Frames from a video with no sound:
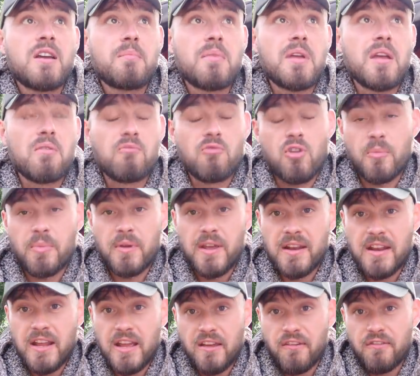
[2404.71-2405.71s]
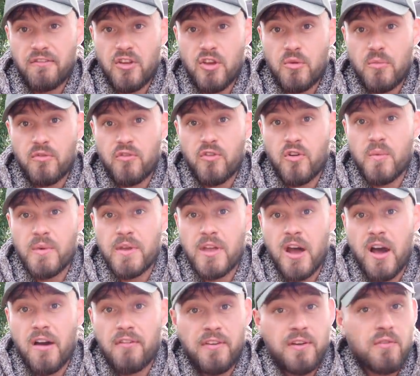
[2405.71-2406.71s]
Me and Rob can nick a few before we
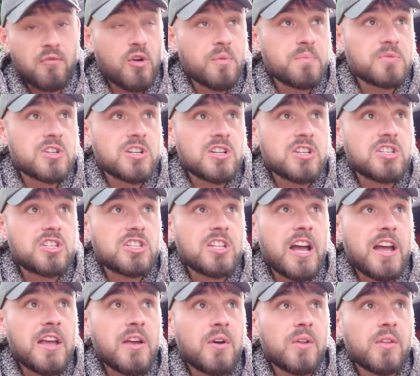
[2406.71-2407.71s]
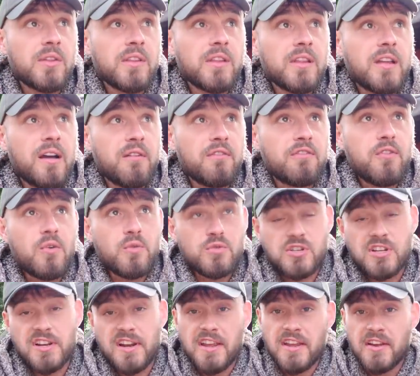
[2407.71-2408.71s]
go. I think Rob's going to stay on.
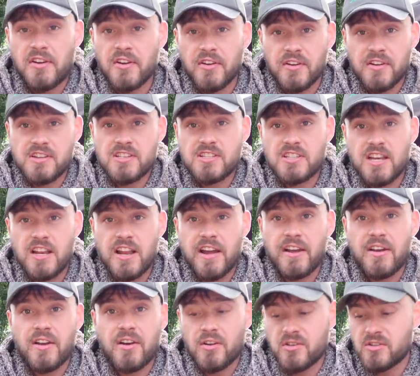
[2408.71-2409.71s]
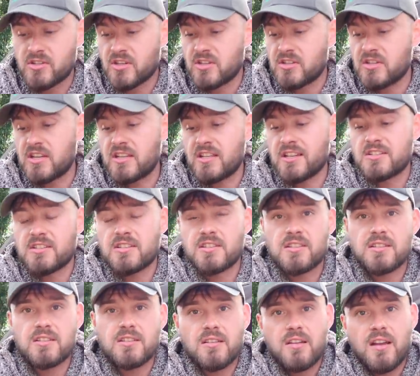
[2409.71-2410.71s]
Unfortunately, you're not going to see that, guys, because he doesn't
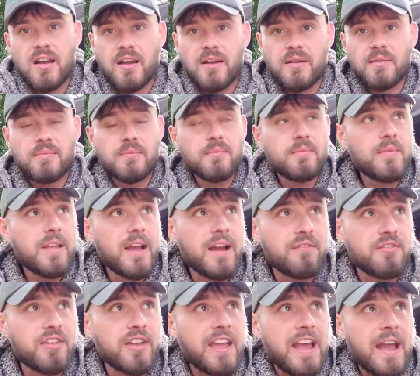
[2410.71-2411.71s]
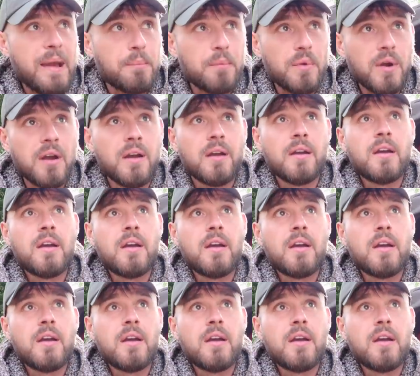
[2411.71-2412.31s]
have the camera.